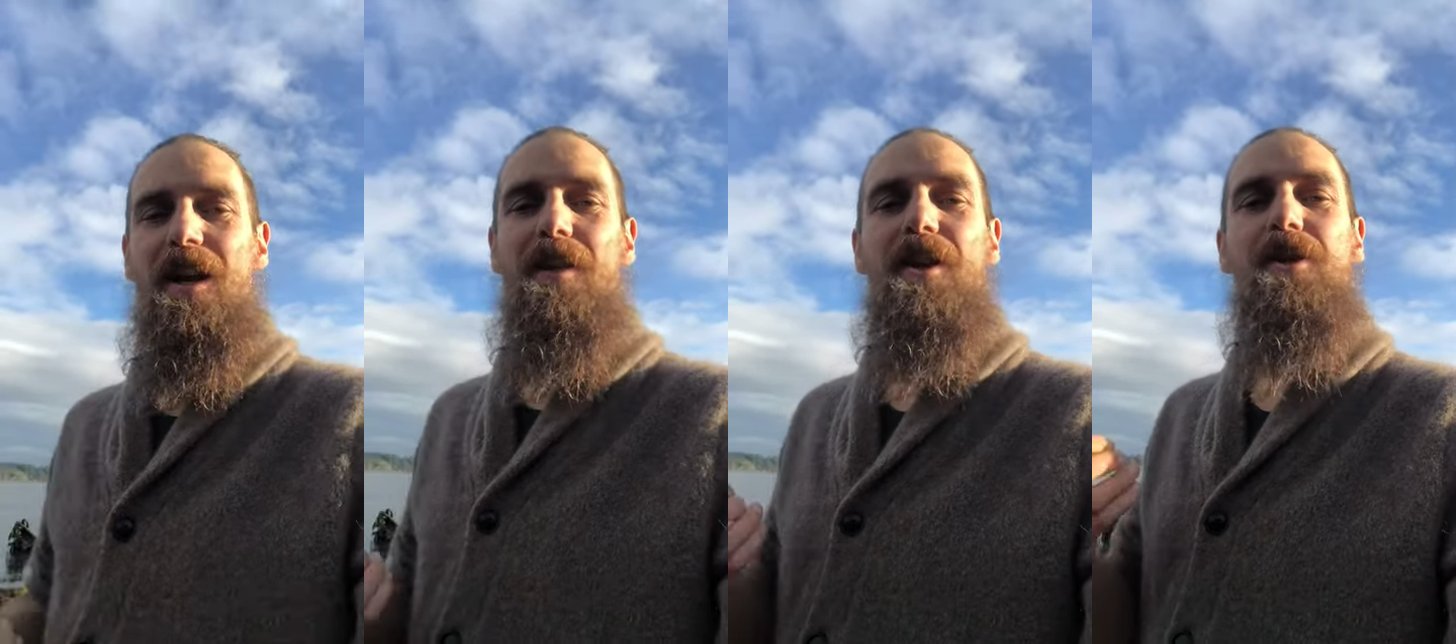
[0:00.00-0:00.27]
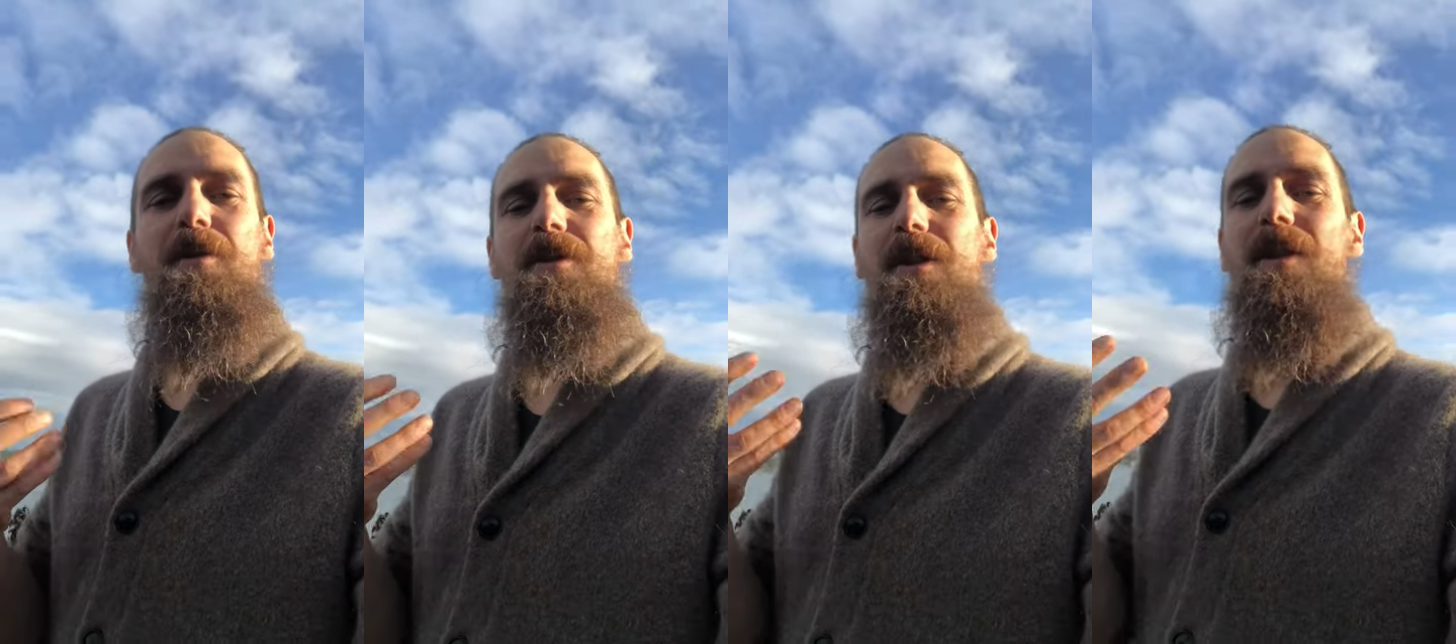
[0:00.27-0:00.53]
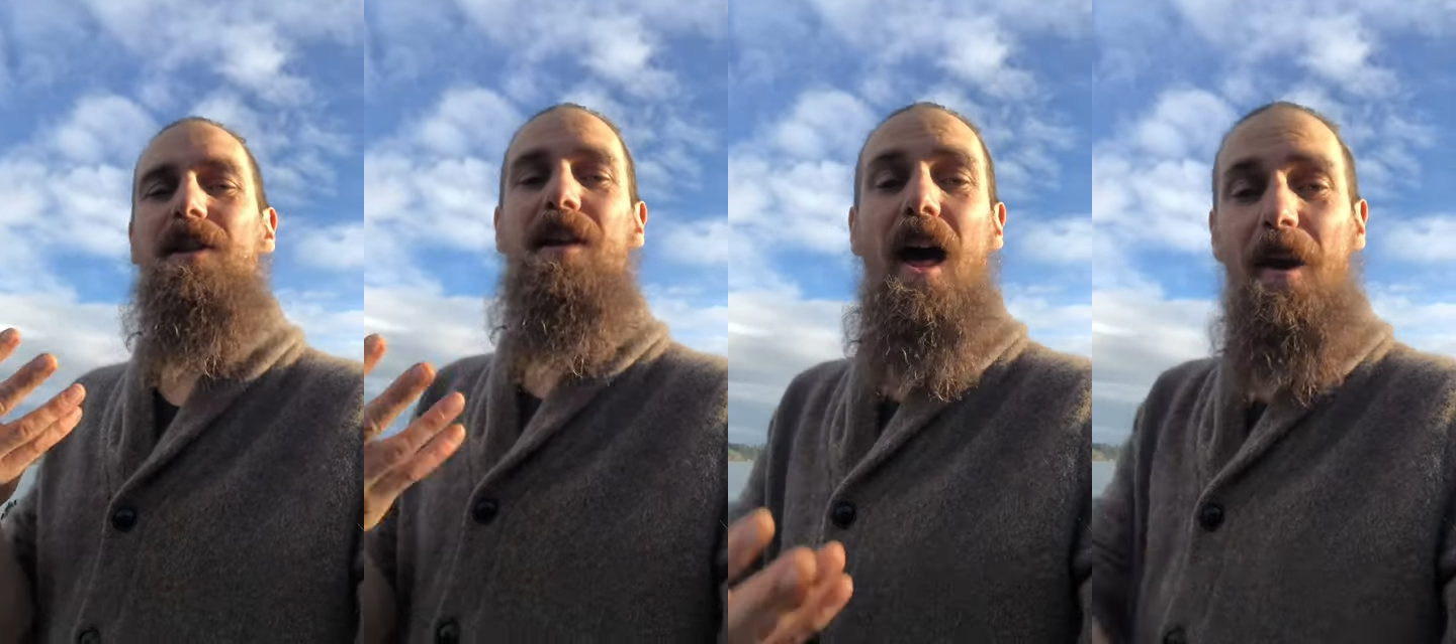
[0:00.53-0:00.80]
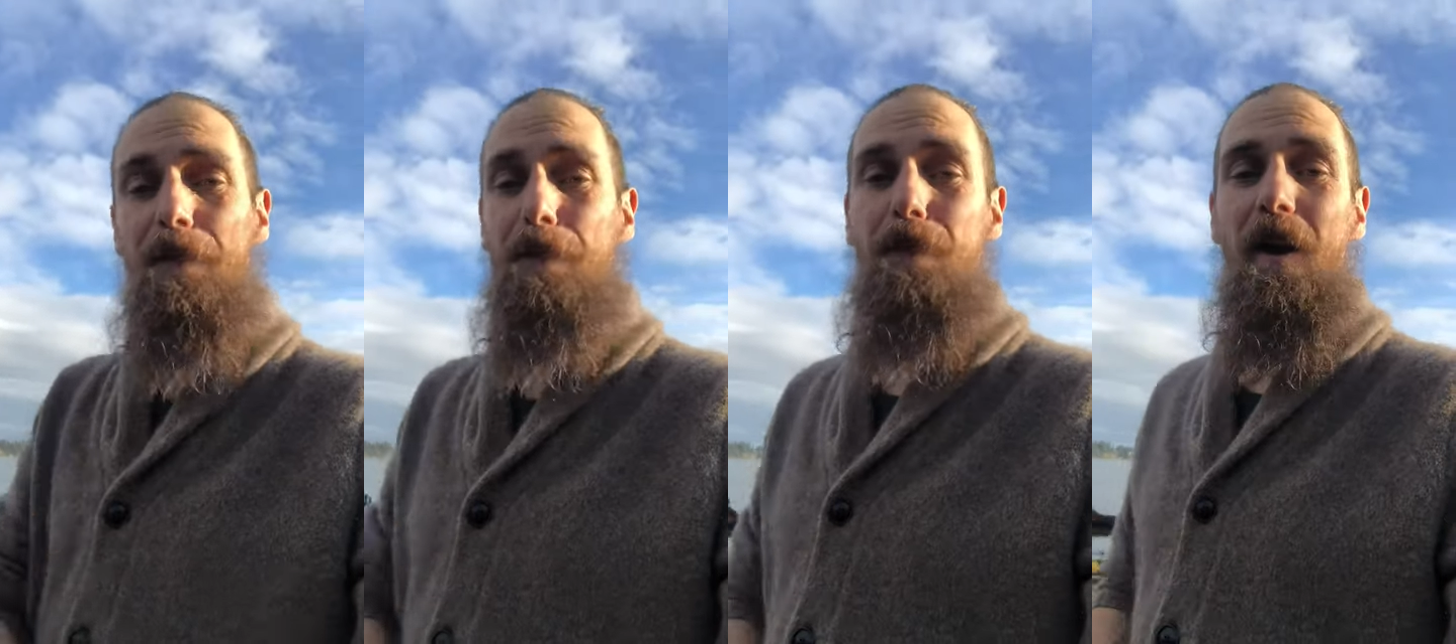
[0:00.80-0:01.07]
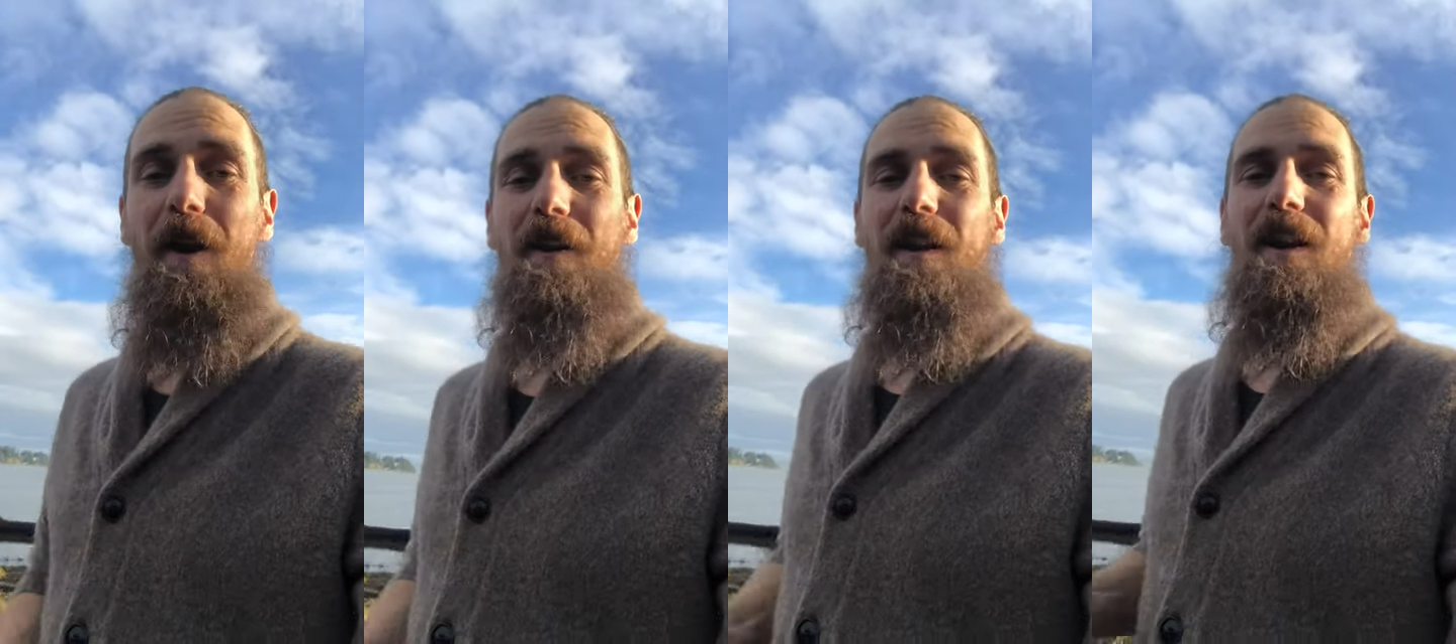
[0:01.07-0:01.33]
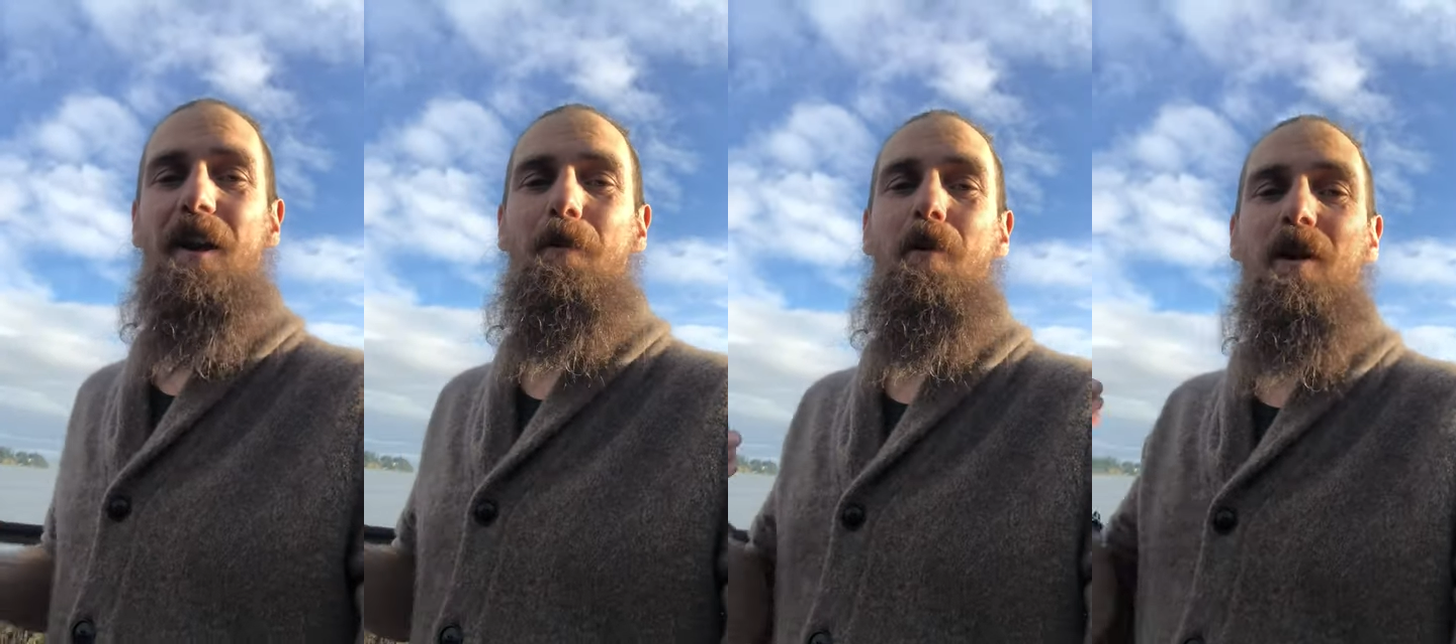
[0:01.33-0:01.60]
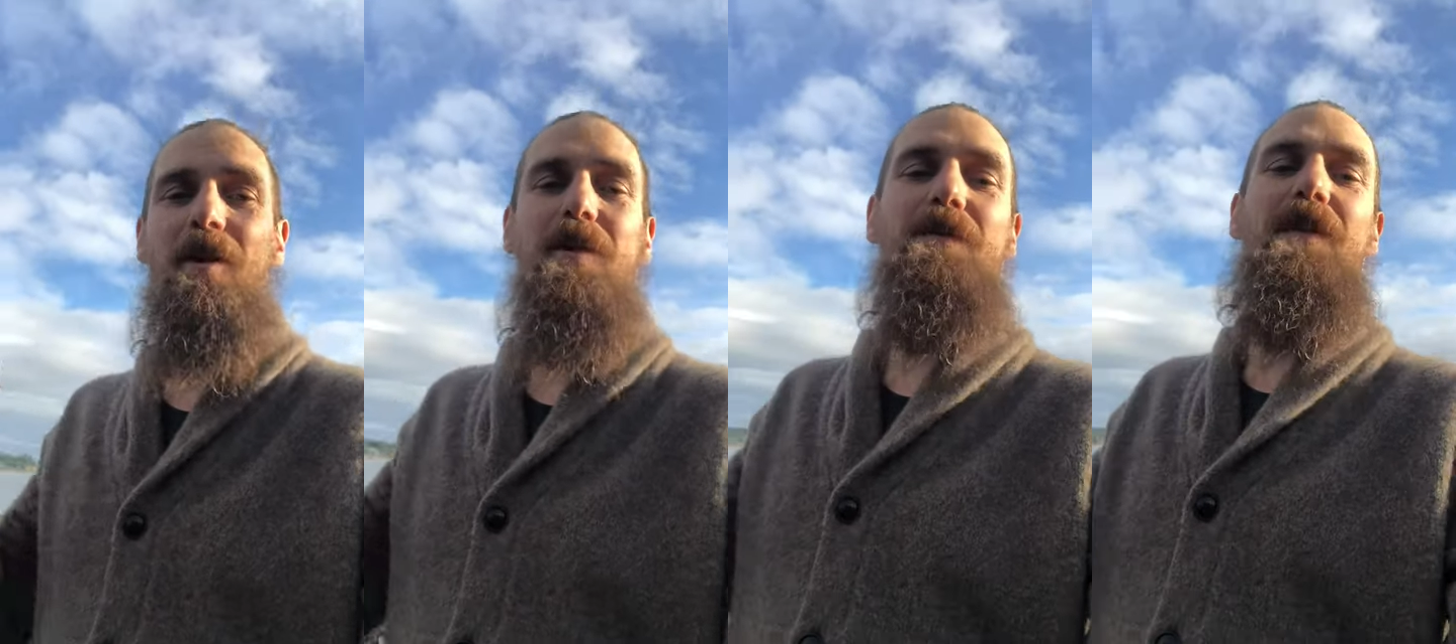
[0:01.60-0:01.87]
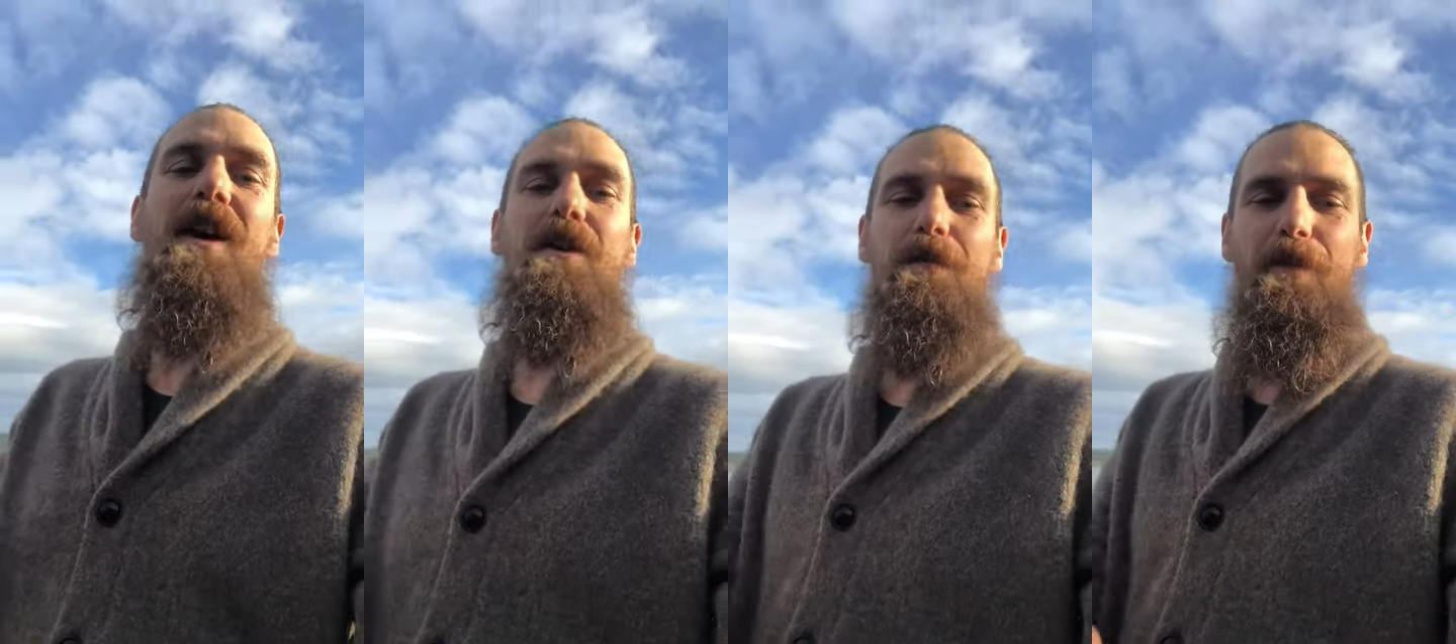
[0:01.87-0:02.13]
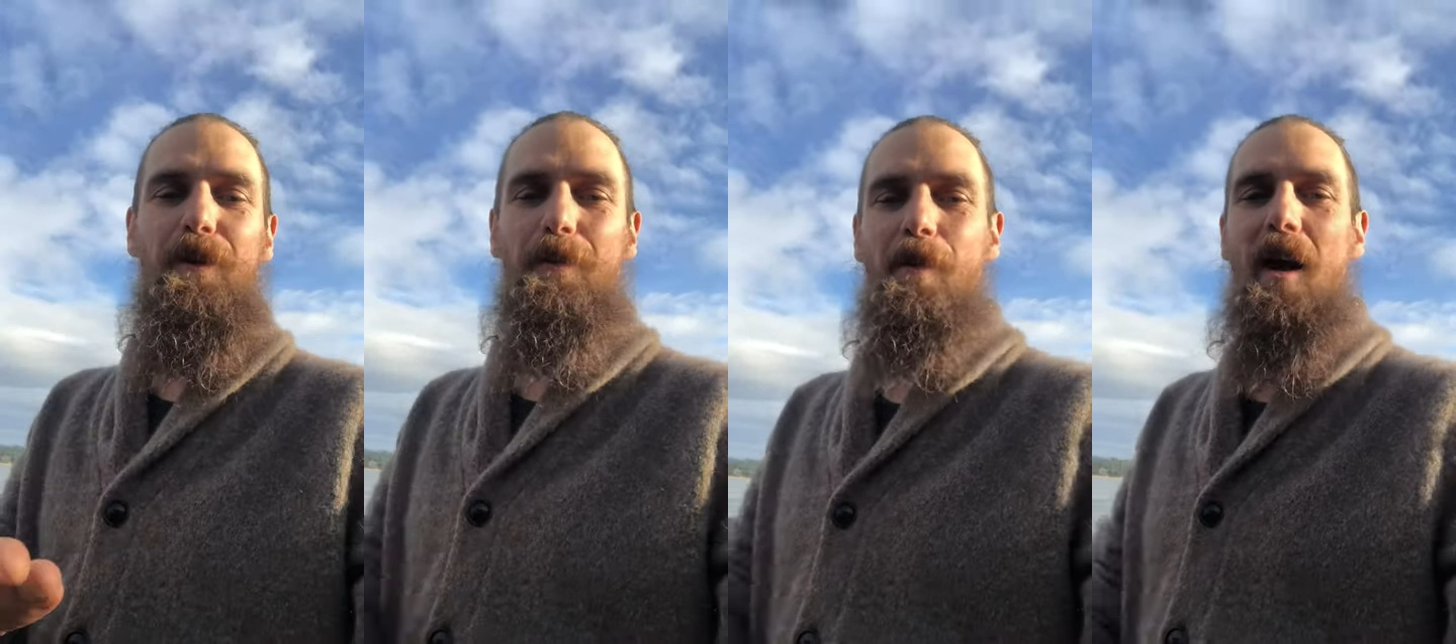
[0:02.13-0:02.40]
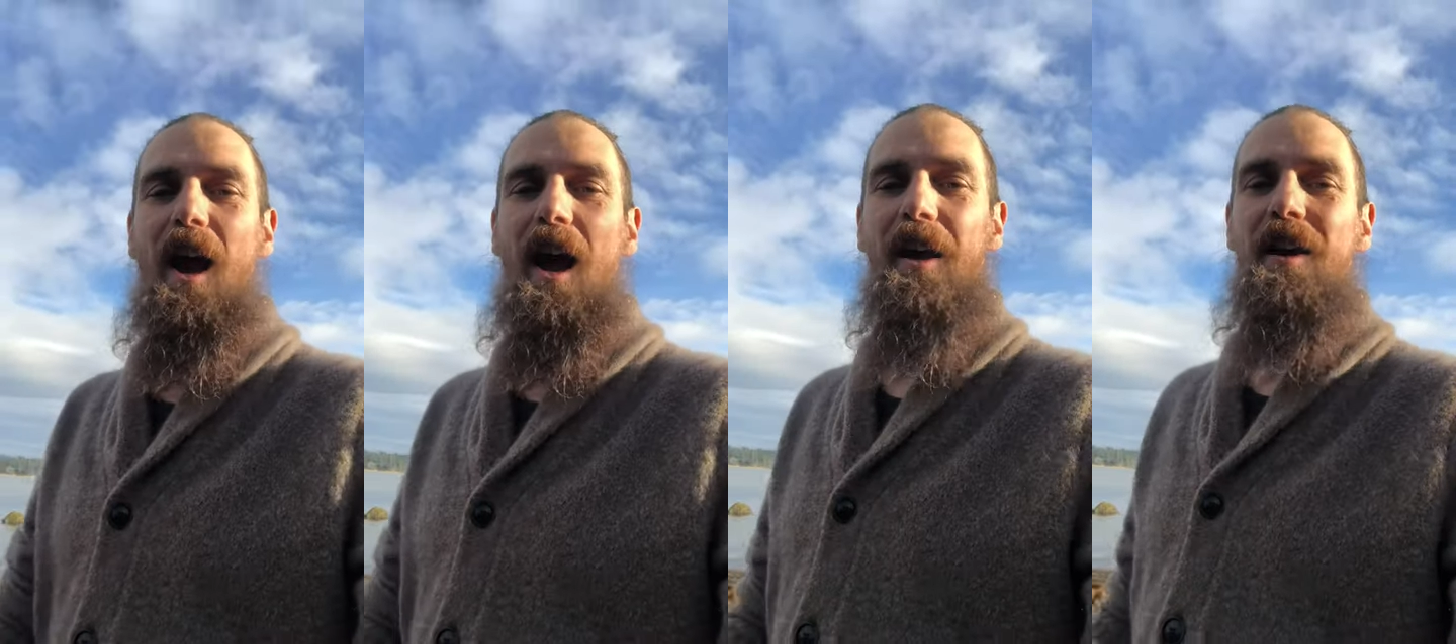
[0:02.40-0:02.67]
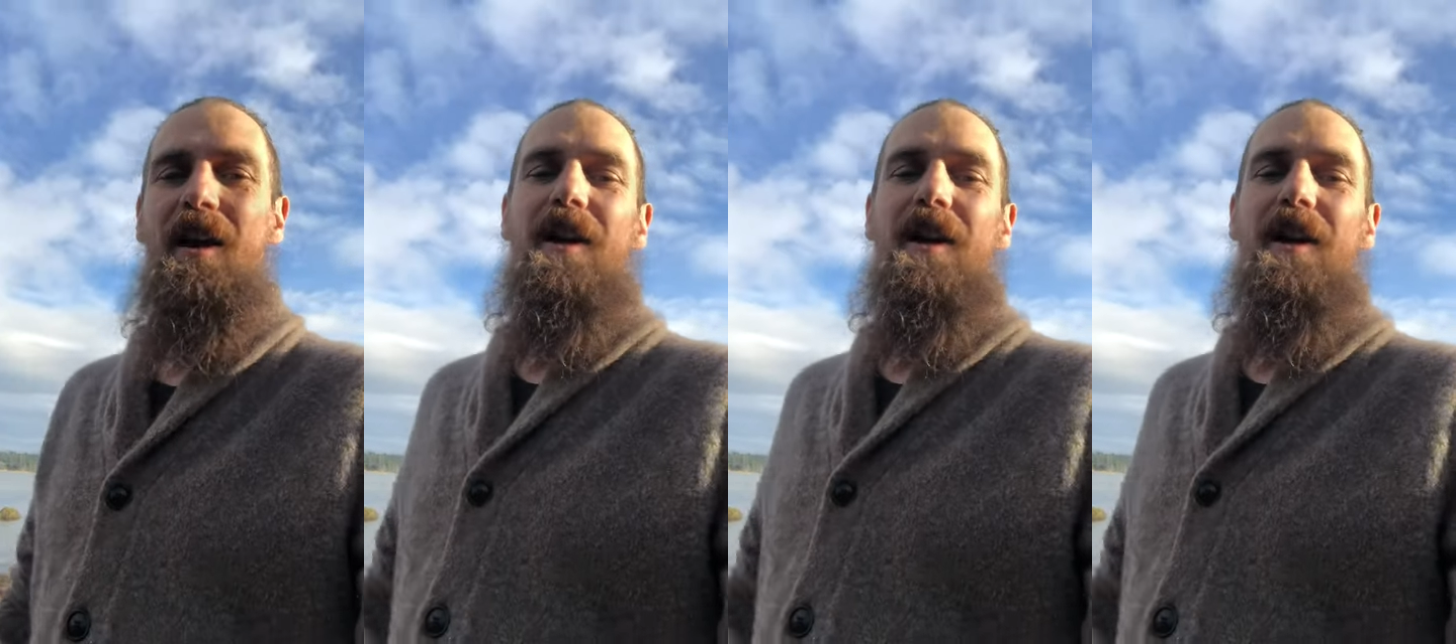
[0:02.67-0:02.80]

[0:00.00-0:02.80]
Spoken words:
This was a lot of fun, and I want to invite you for the ride.